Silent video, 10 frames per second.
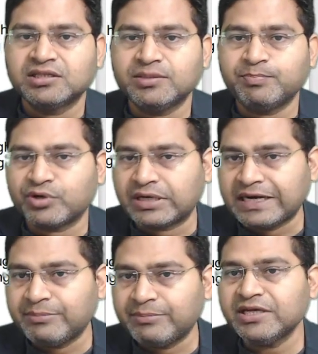the
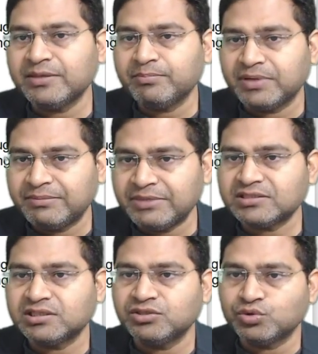programmer
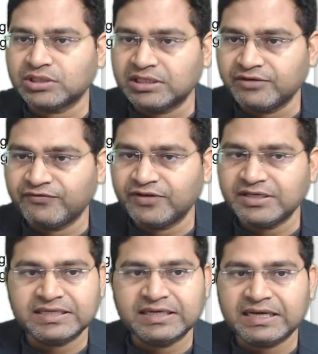implements the user
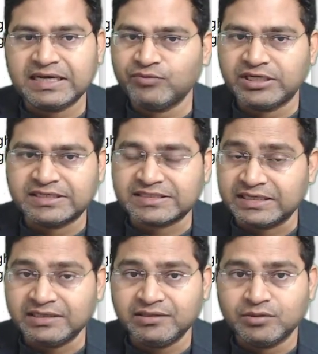interface in line with
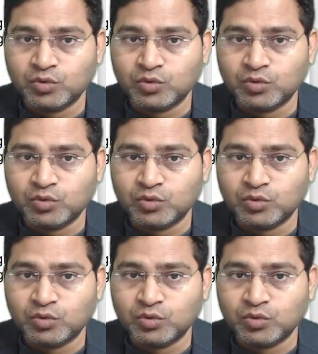design.